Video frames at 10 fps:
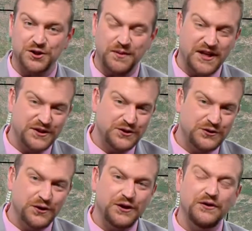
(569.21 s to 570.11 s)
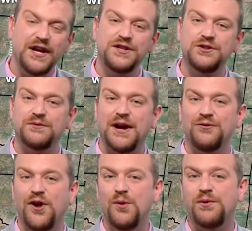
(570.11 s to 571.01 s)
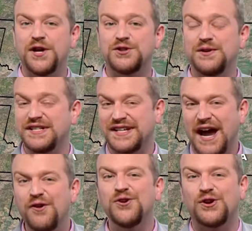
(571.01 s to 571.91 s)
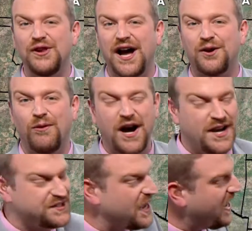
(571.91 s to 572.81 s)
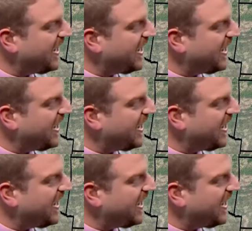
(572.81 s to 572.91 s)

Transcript: because the circulation around low pressure is counterclockwise.